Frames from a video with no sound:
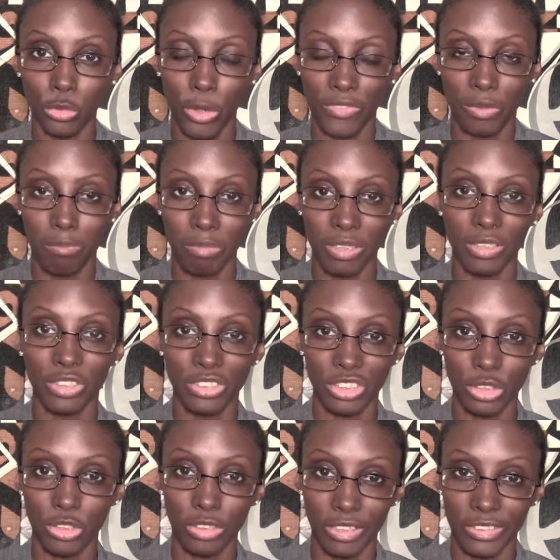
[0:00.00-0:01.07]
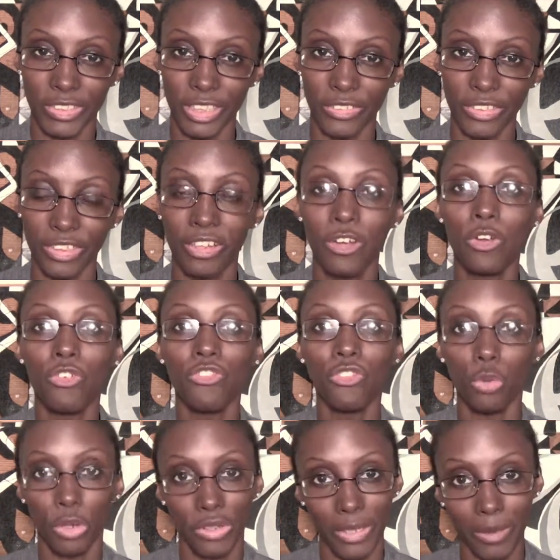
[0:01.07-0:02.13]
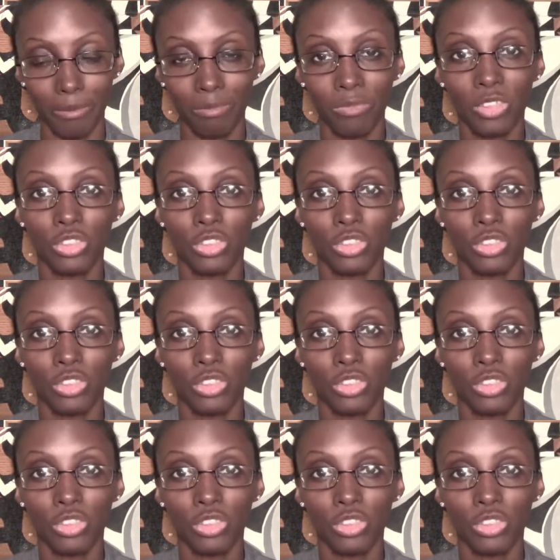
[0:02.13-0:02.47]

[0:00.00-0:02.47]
and you have to meet a certain criteria for them.